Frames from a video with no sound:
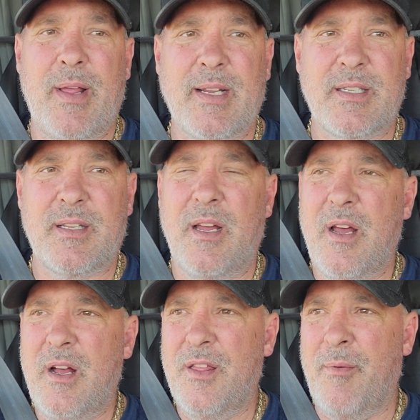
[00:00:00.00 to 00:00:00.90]
that's
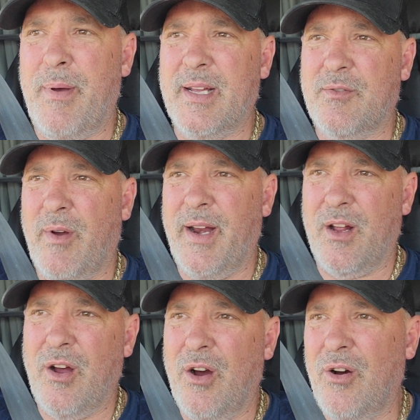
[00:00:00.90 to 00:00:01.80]
the best way to
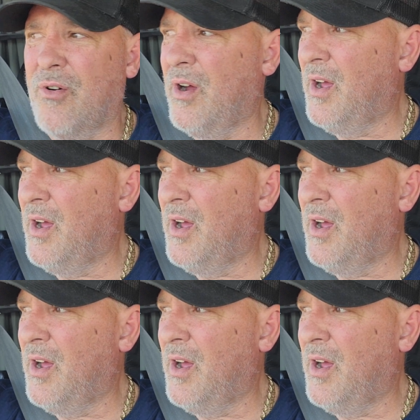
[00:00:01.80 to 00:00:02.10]
go.